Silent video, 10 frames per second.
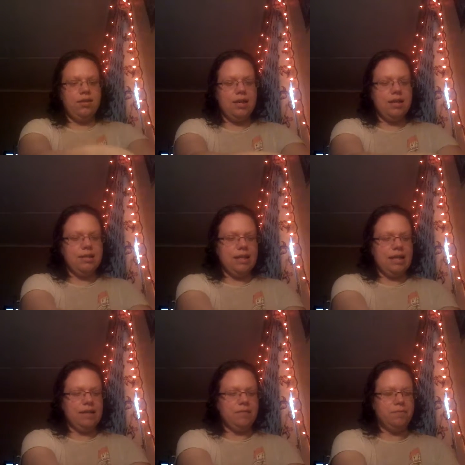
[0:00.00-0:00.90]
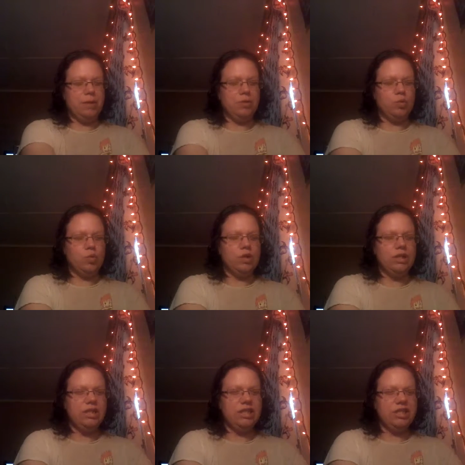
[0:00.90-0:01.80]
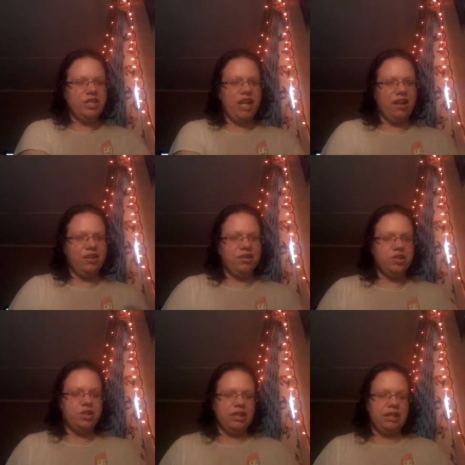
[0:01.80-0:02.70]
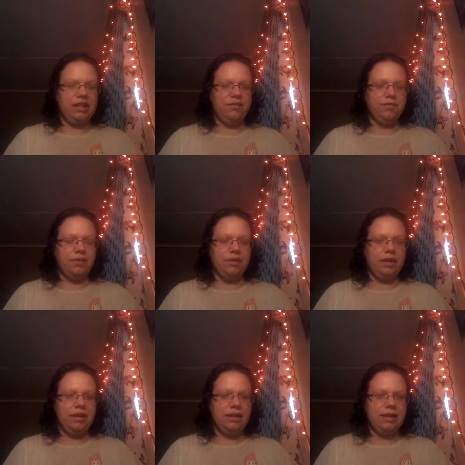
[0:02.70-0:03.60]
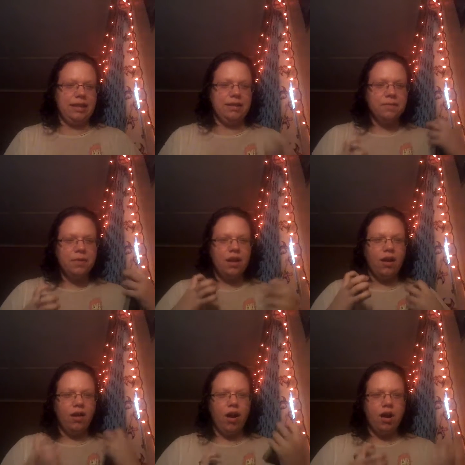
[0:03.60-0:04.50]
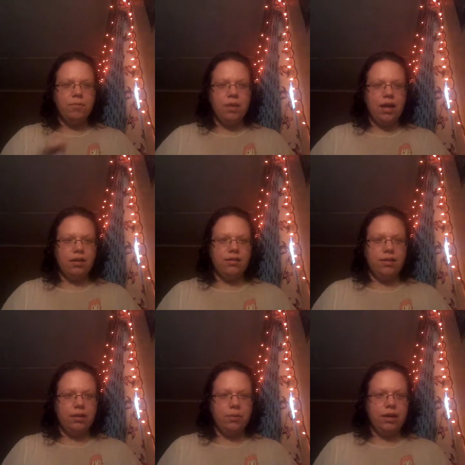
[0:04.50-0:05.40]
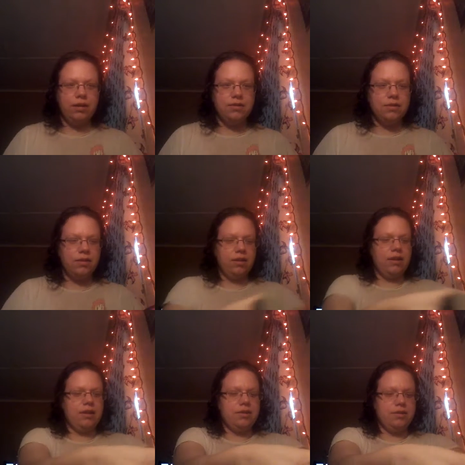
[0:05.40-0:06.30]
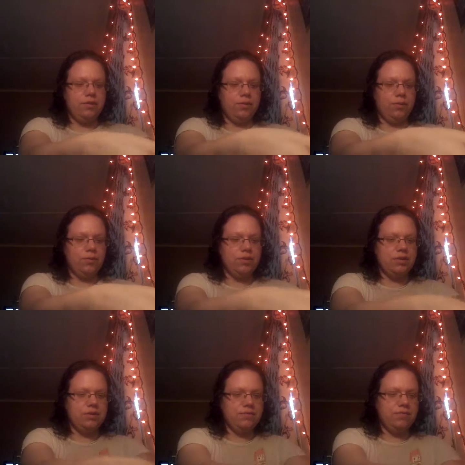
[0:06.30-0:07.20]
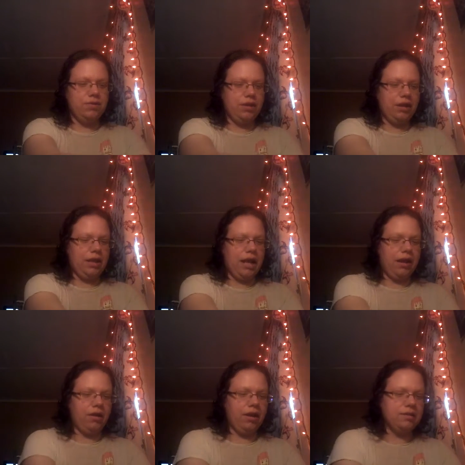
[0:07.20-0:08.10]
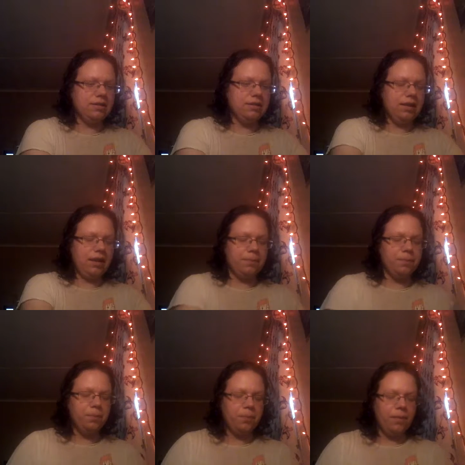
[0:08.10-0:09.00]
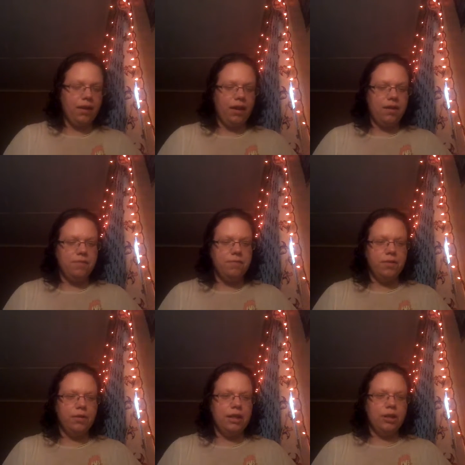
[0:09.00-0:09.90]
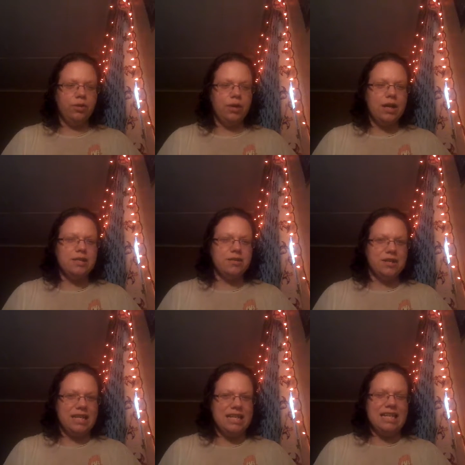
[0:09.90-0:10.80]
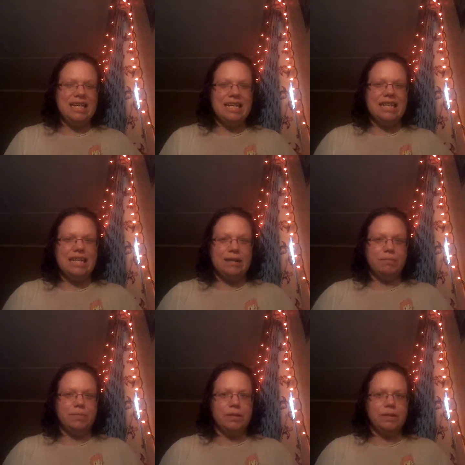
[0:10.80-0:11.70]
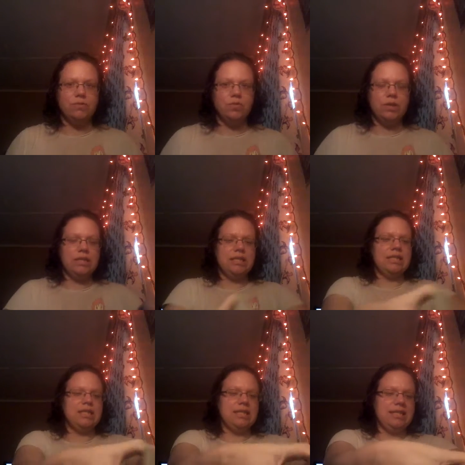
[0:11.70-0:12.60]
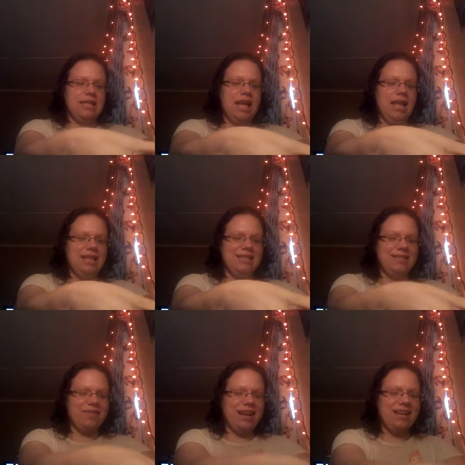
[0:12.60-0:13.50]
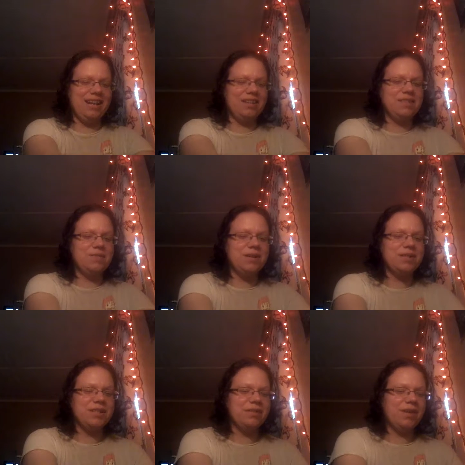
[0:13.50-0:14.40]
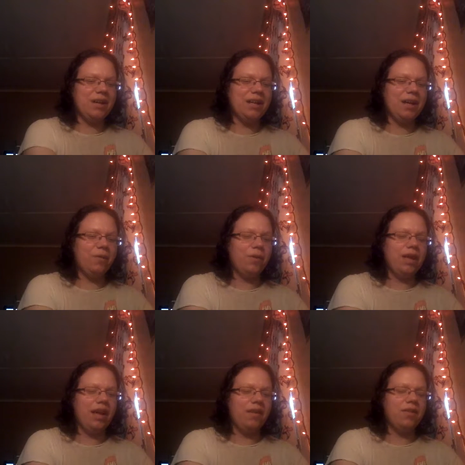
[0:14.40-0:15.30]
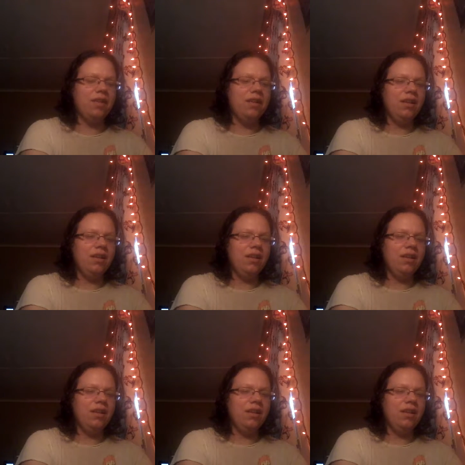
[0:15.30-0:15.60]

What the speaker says: things that have been really challenging. I feel like automatically when I started into just feeling Aries, it's like I feel like you guys are heated up. Really intense right now, especially right now. We have,